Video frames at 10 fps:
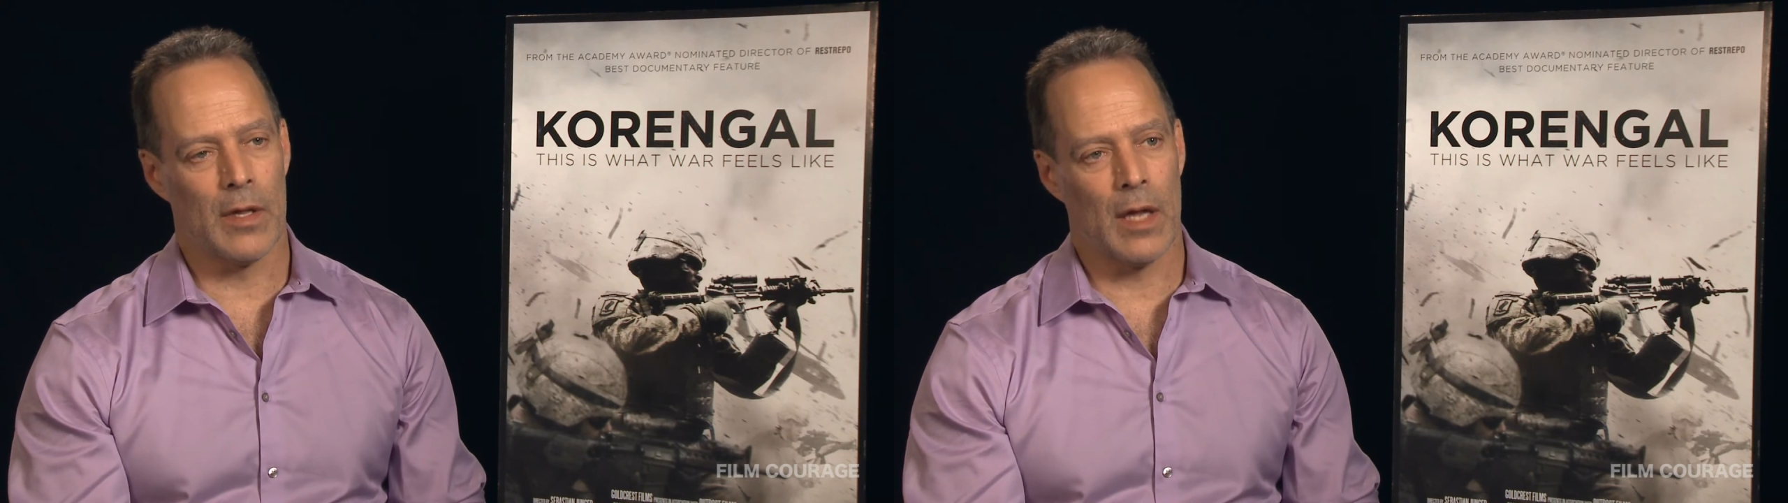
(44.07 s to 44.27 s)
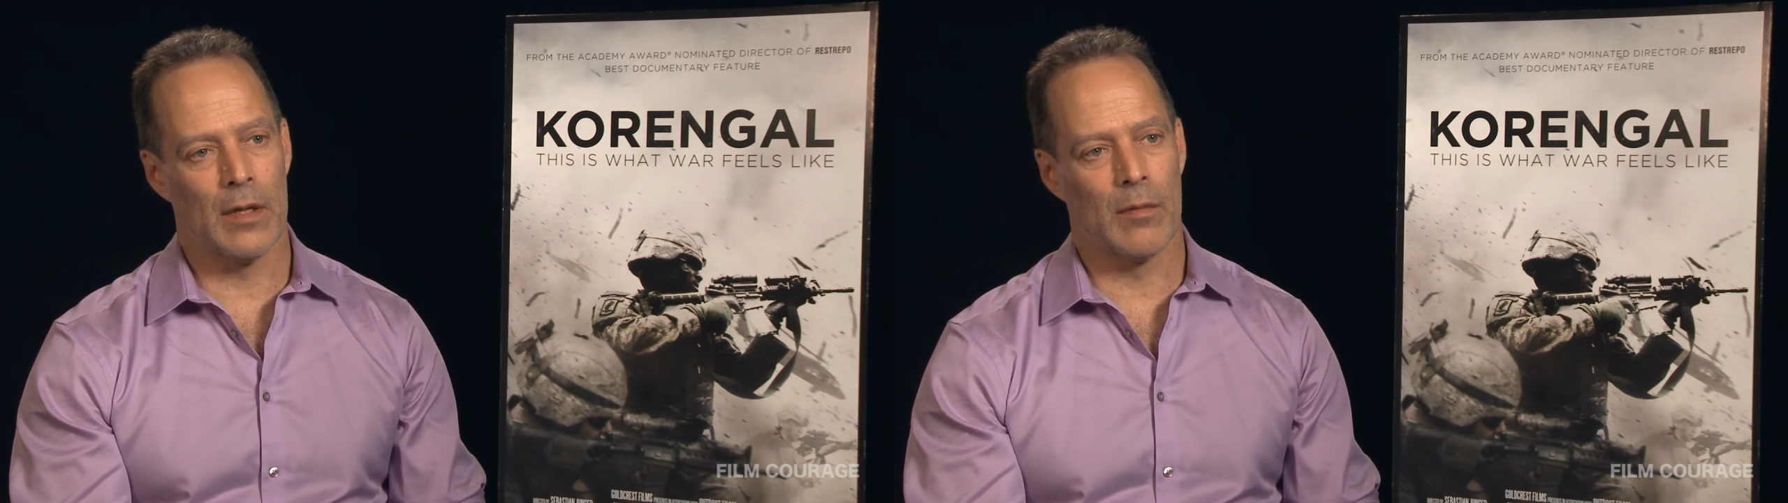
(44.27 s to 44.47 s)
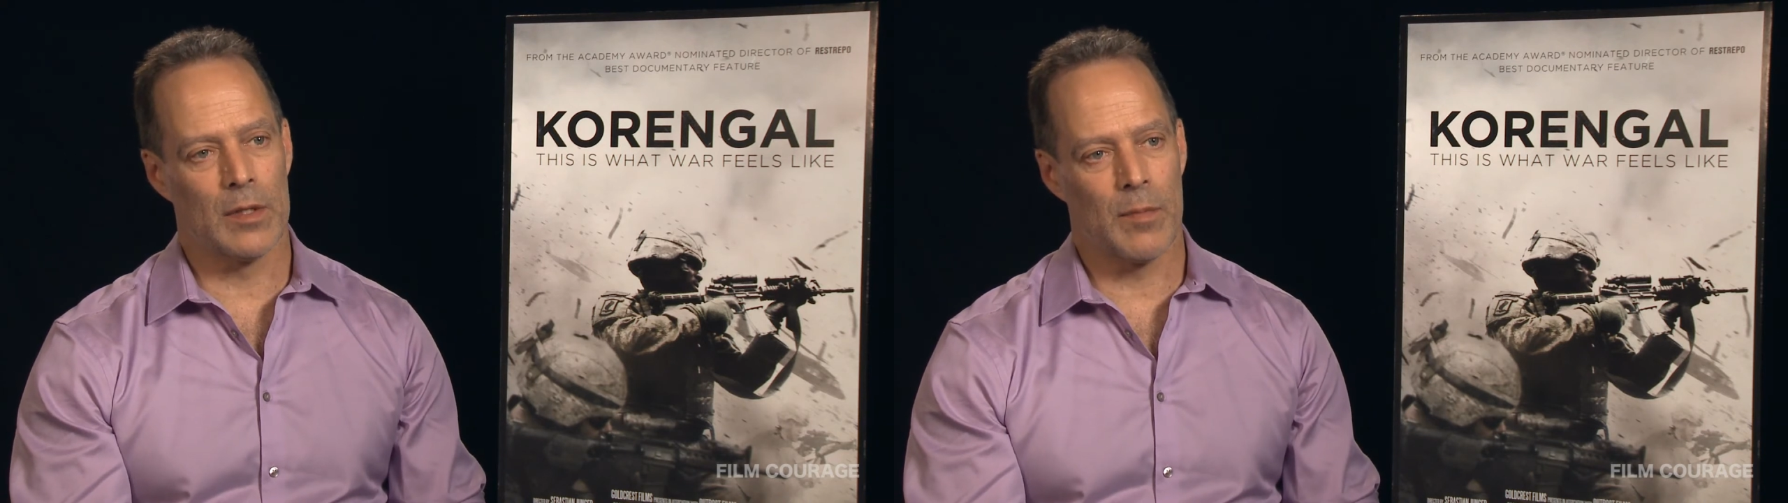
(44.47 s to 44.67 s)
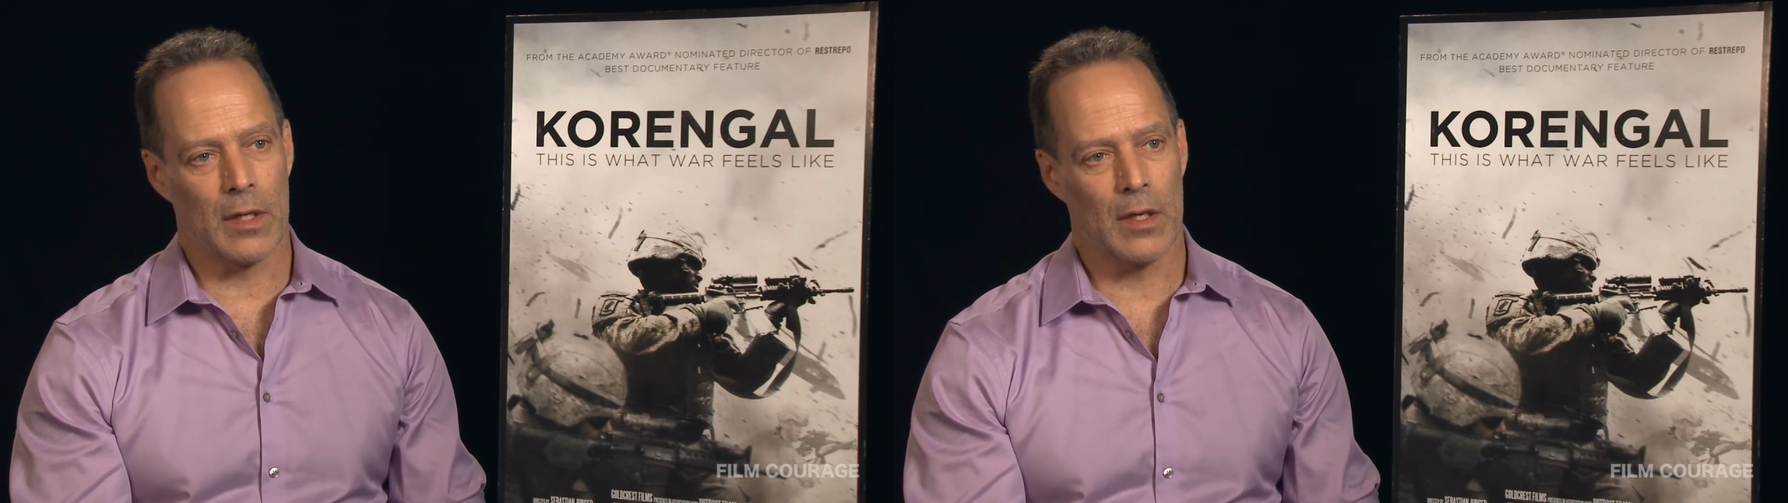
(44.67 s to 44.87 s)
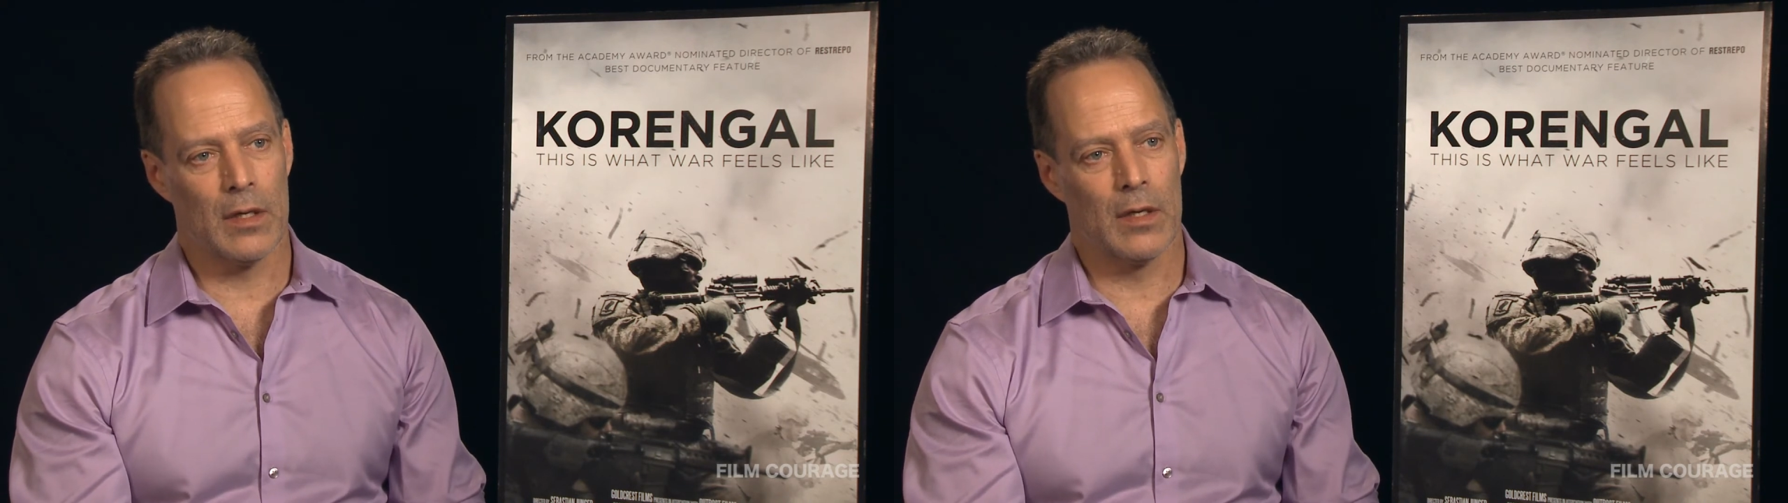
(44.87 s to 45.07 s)
that and they
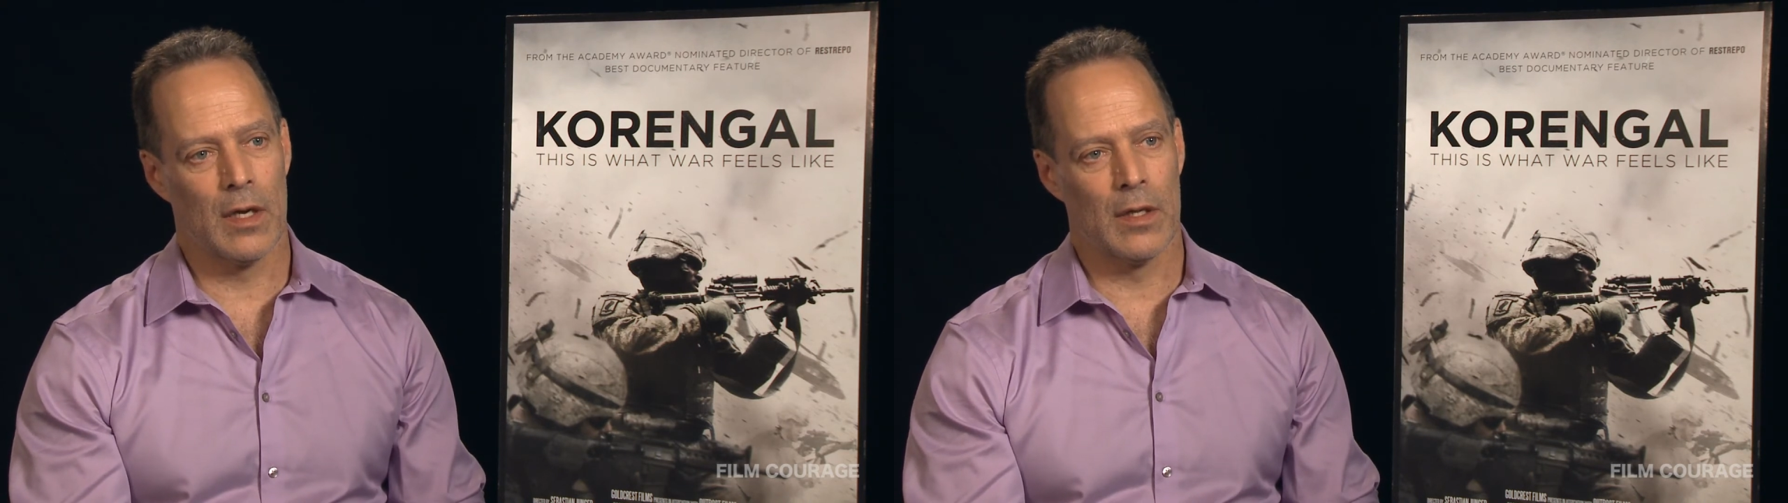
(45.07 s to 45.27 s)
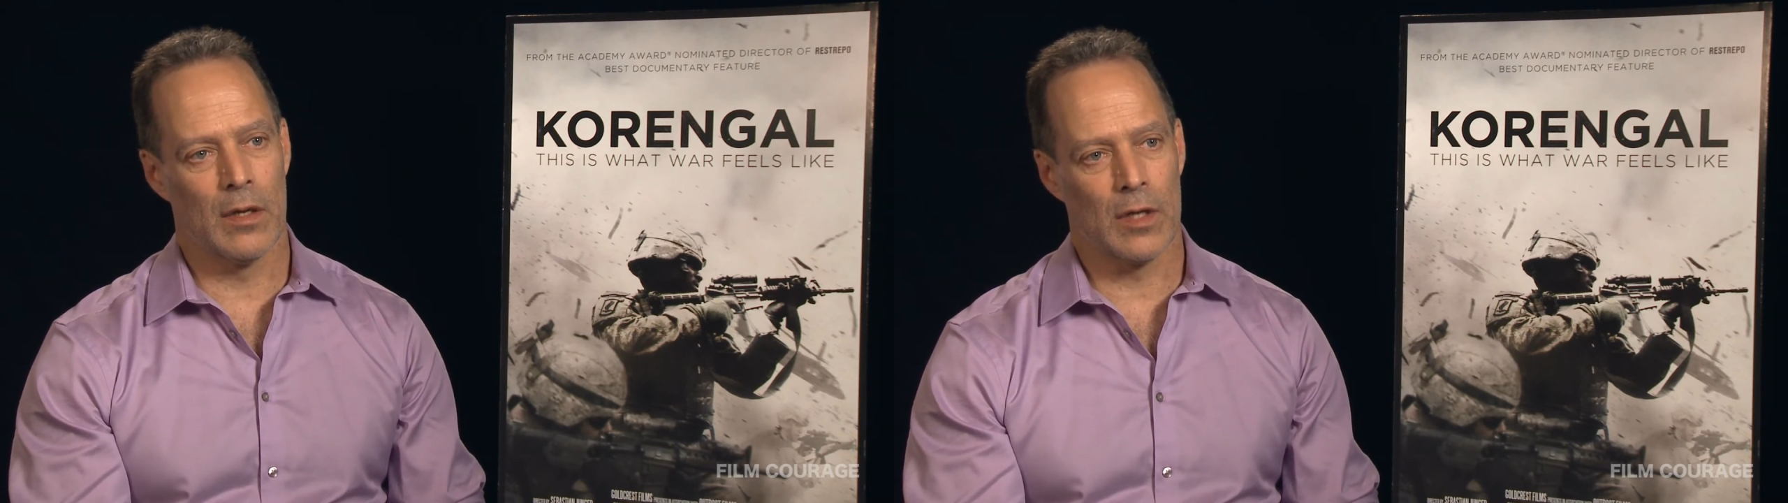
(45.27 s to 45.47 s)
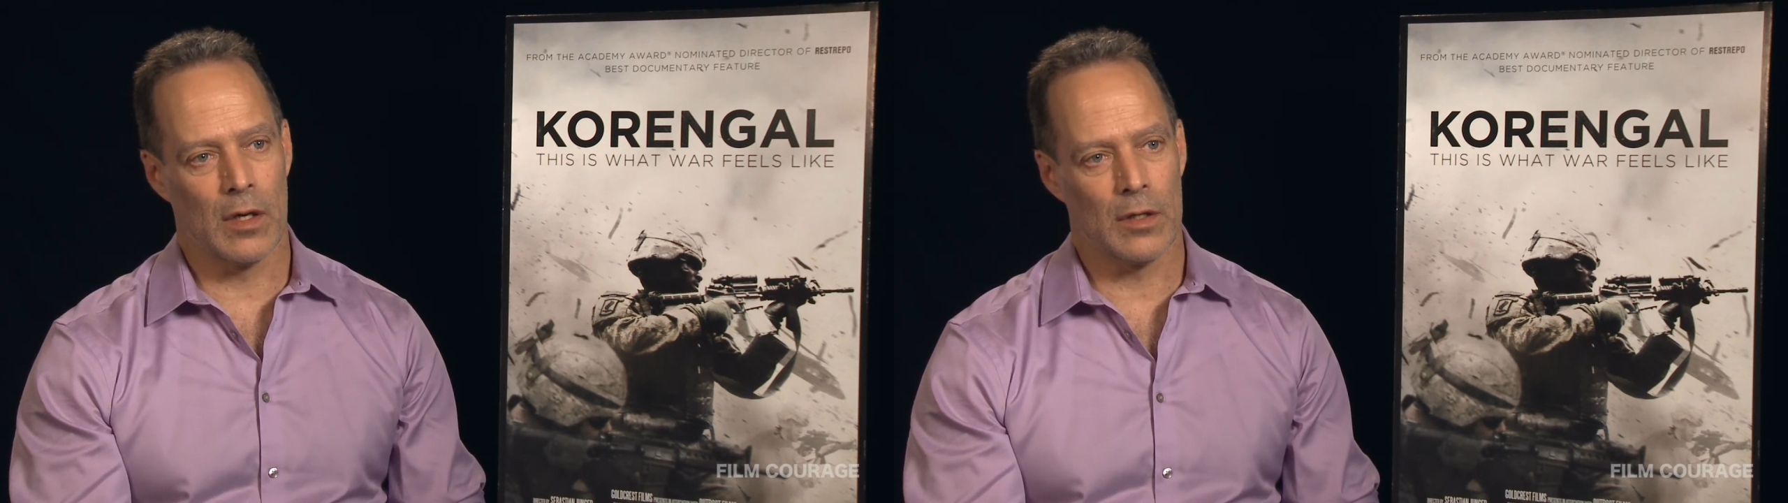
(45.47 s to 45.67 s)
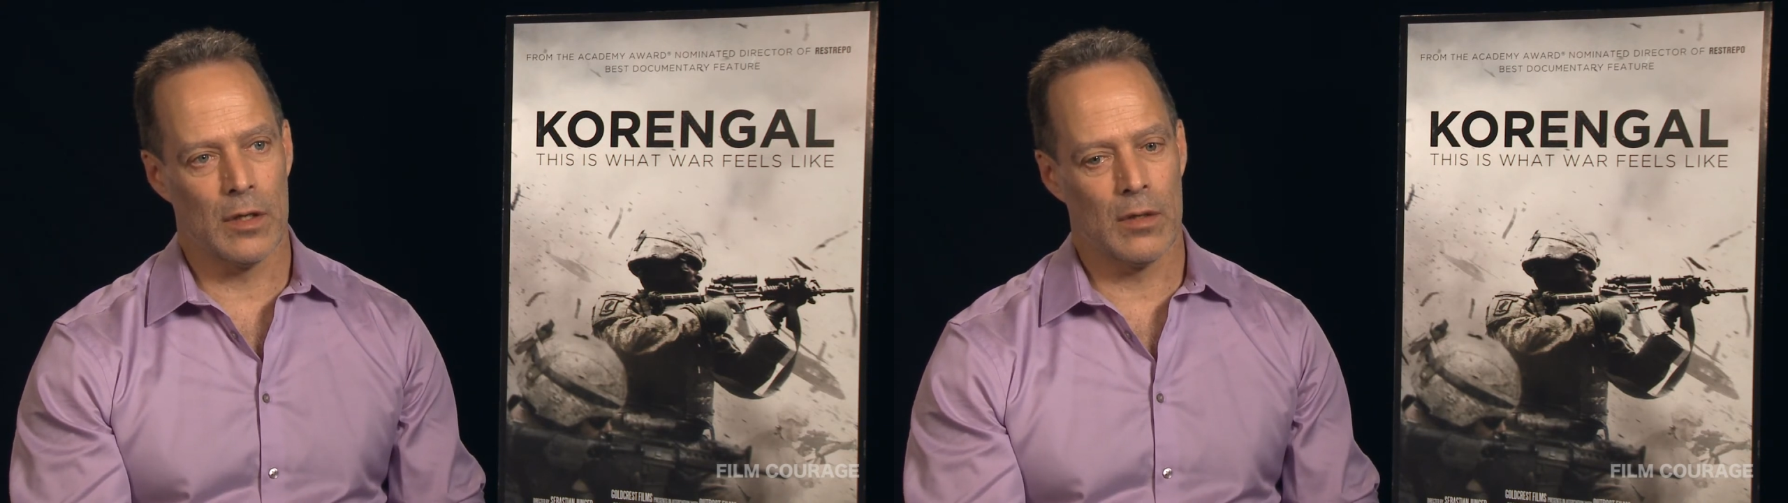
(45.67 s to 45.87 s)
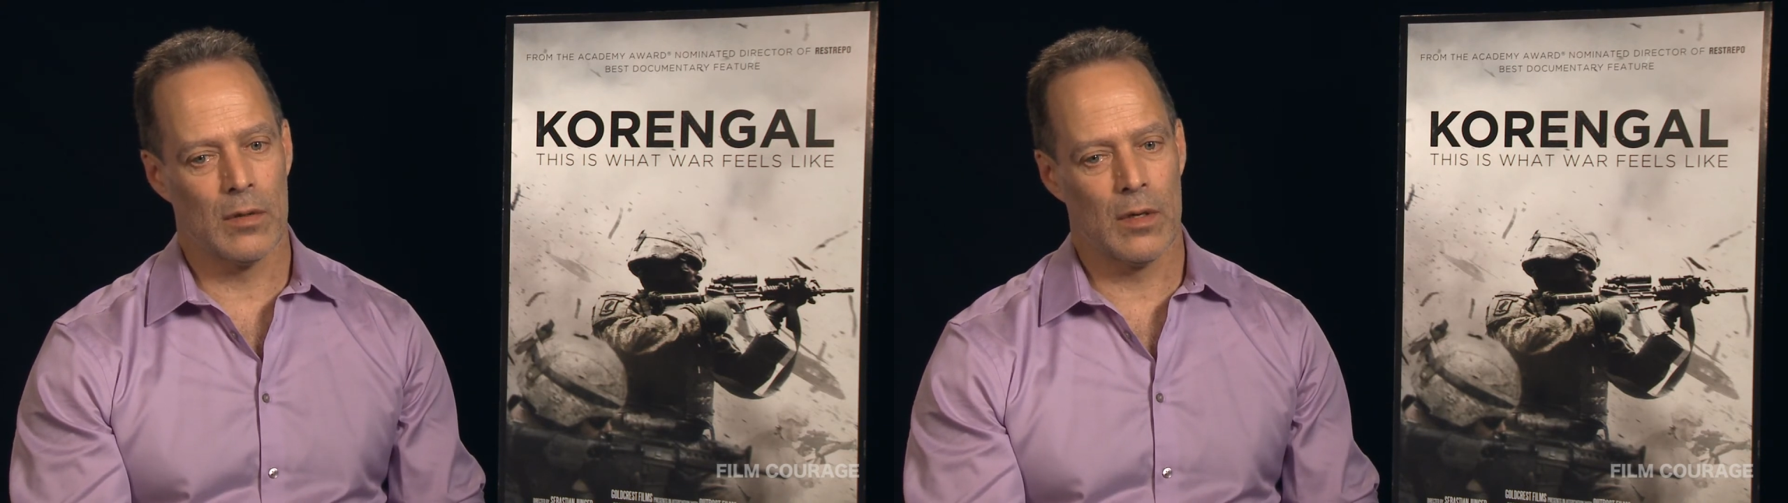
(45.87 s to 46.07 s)
respect it and they'll talk to
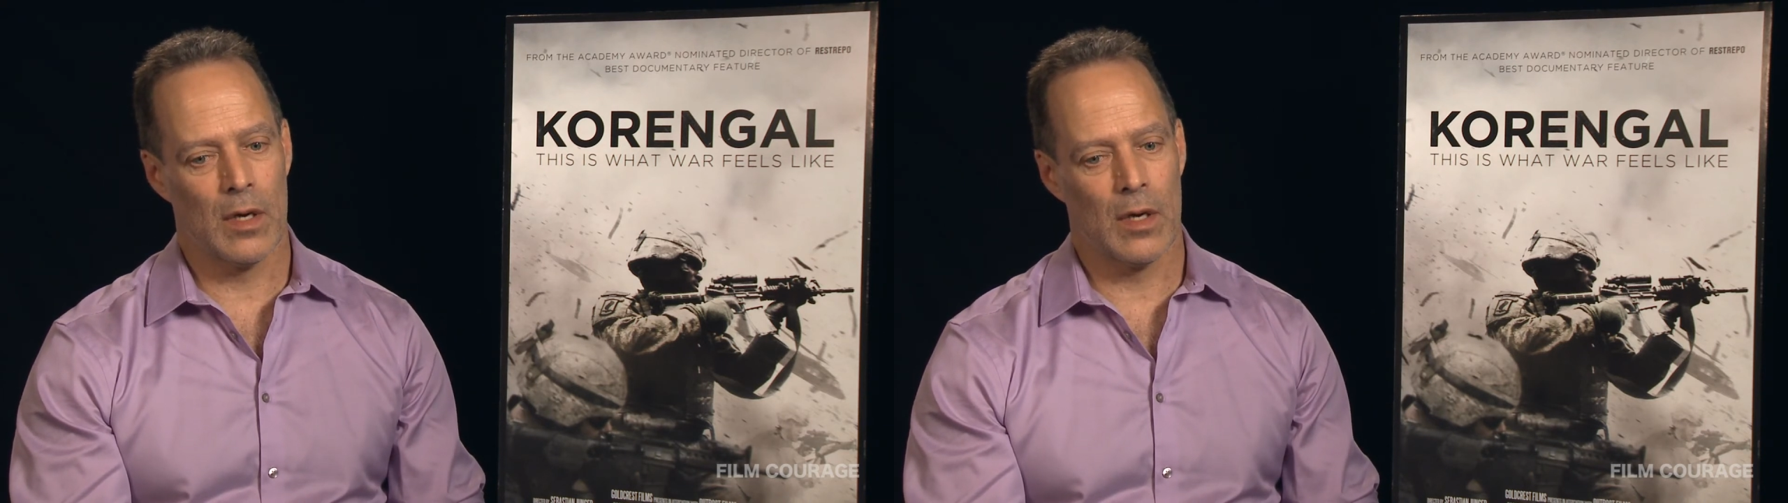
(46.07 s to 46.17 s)
you.